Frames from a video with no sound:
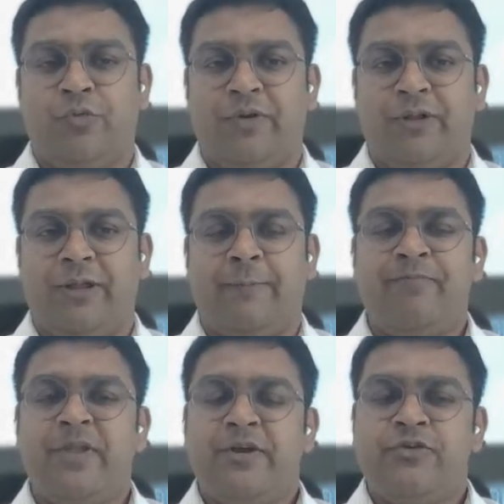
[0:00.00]
over here.
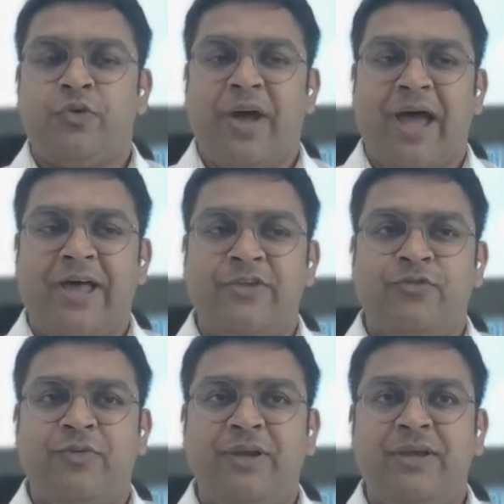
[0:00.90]
So
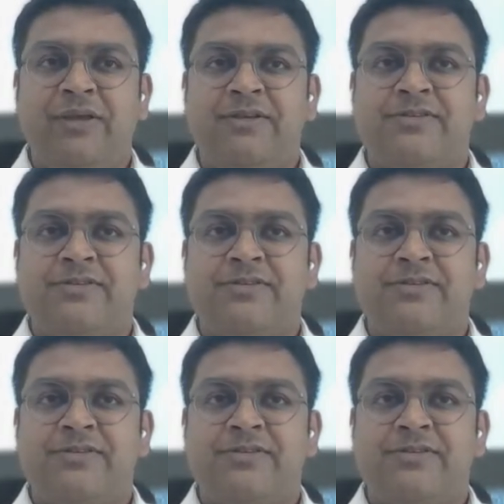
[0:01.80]
as we